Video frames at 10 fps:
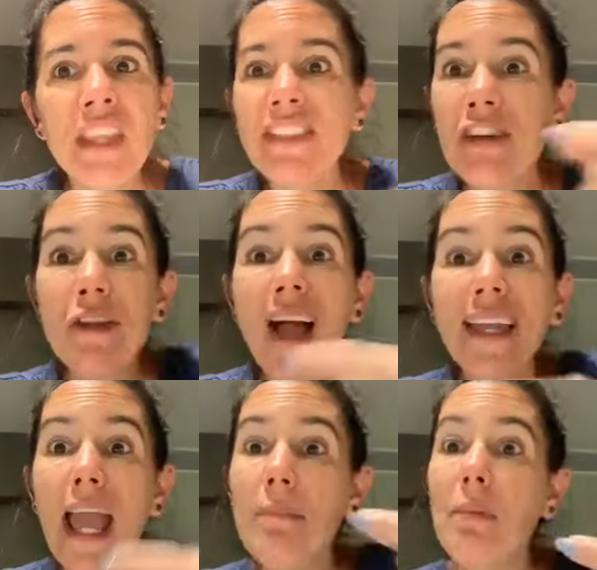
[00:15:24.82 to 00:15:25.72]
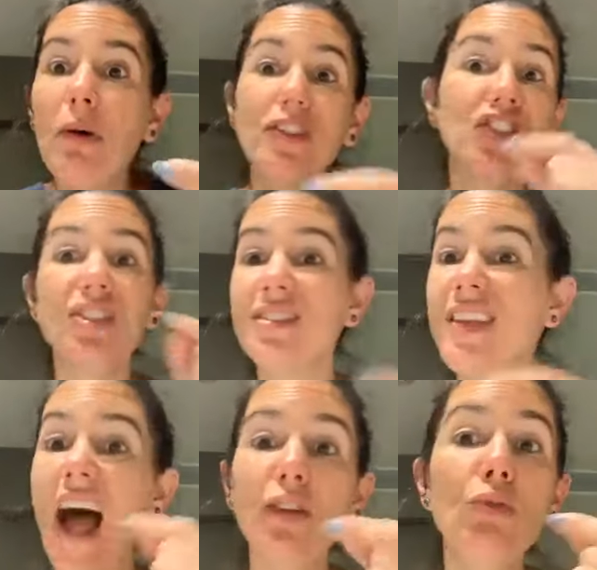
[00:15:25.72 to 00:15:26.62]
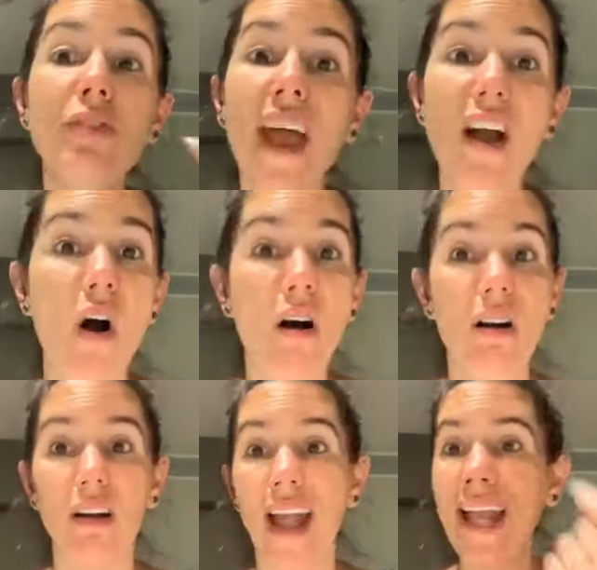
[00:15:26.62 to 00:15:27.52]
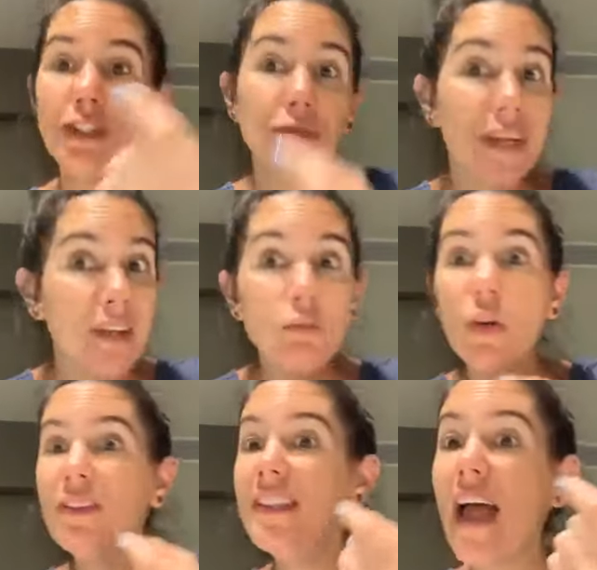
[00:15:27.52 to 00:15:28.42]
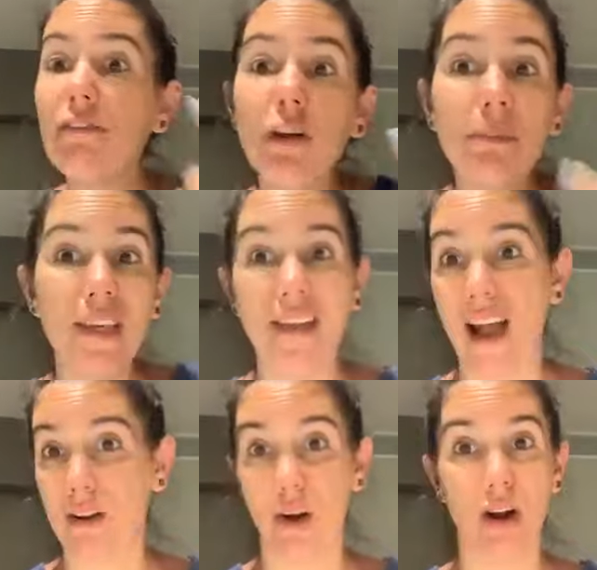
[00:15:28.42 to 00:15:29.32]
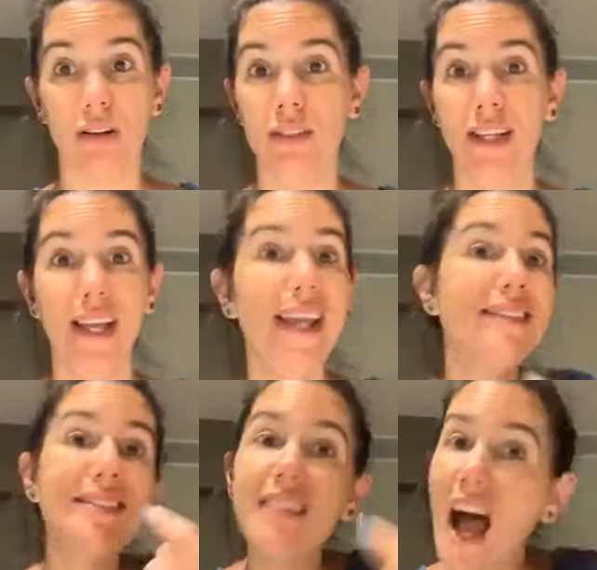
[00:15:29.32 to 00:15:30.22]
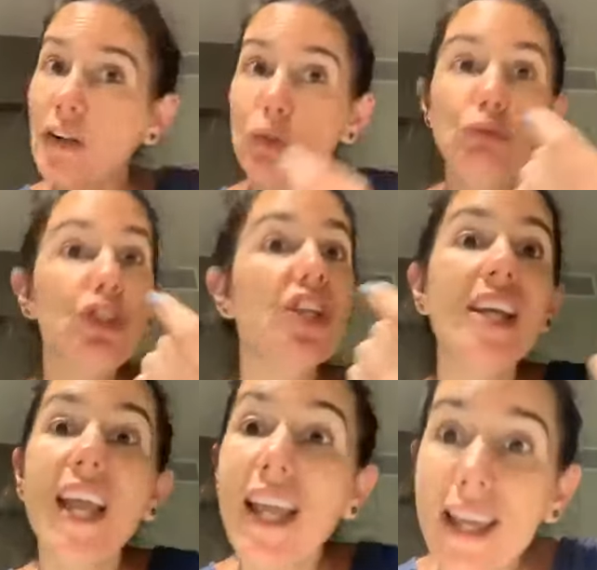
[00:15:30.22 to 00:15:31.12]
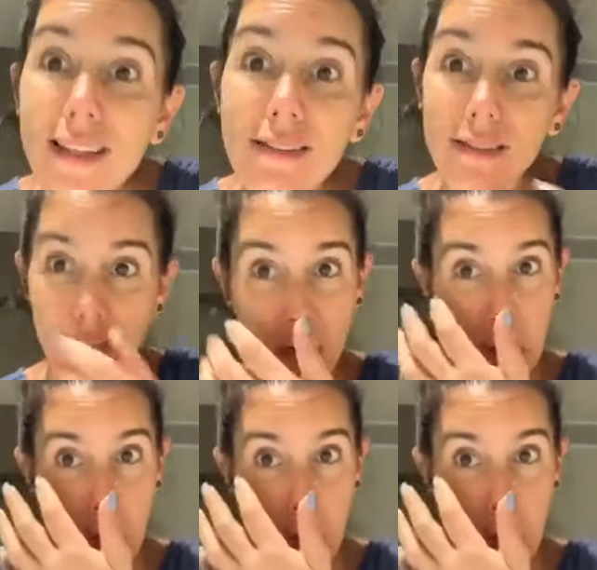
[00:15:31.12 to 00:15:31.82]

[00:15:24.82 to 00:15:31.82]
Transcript: They're not capable. It's just not who they are. Adrian will never be that girl. It's not who she is.